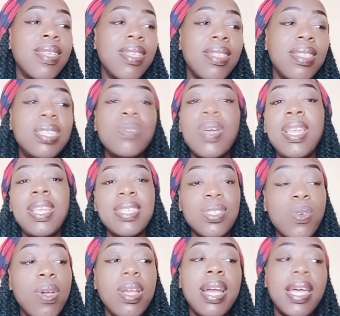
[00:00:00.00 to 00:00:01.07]
This one is
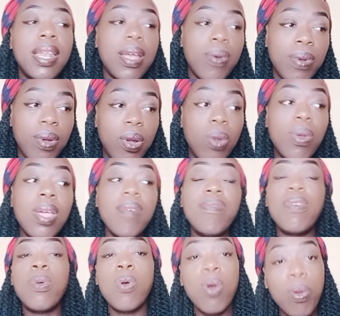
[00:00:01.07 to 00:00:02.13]
going around looking
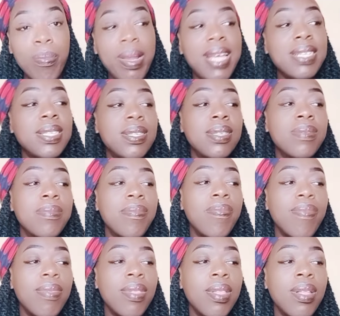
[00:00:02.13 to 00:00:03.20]
for homeless
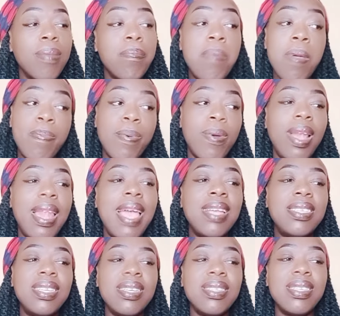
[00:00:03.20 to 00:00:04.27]
people, like
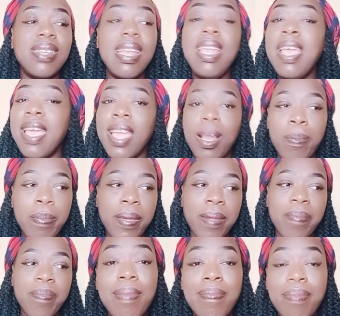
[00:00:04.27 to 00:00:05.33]
she's really helping.
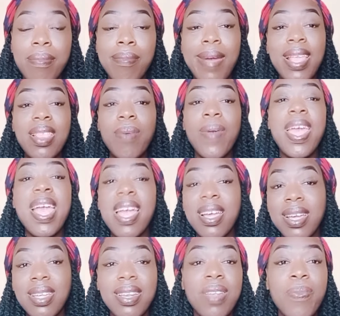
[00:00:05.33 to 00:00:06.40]
By the way, I
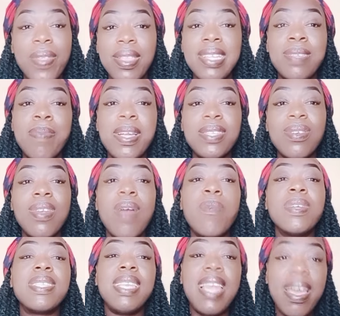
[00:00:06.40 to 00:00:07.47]
agree with this person. I
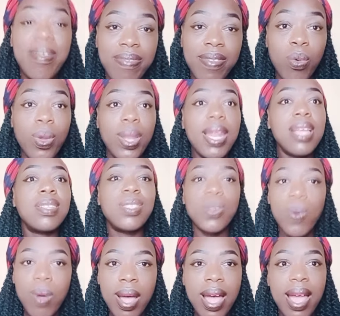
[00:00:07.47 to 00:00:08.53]
was laughing when I
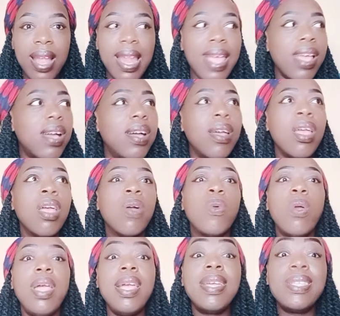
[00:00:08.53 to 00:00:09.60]
saw her, like,
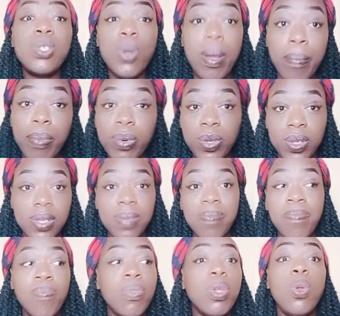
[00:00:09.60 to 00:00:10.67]
going into a bush,
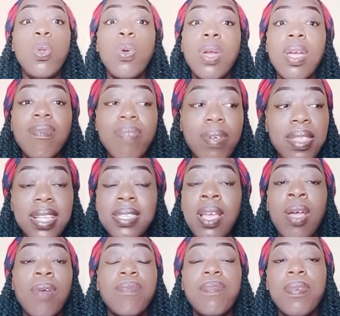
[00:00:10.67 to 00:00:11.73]
looking for
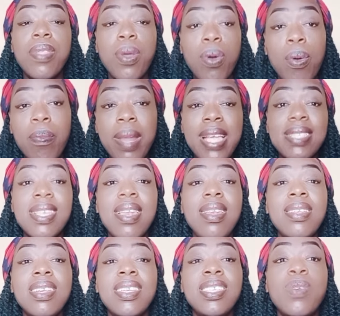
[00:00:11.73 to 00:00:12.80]
the homeless. And
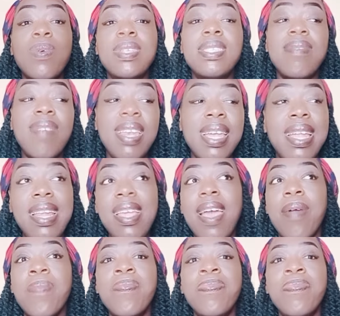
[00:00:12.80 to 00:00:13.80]
she was even clear.